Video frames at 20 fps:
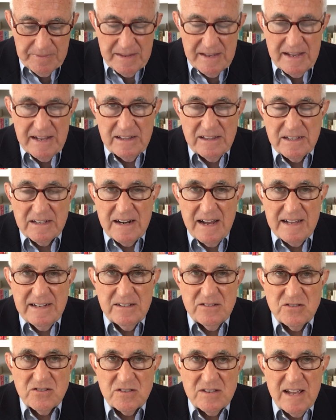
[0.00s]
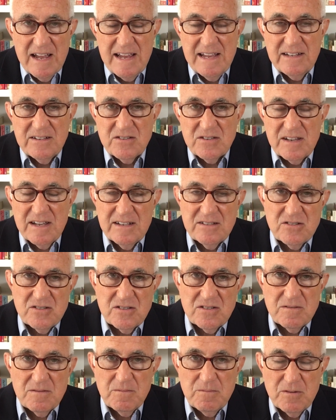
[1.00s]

In the United States, it's,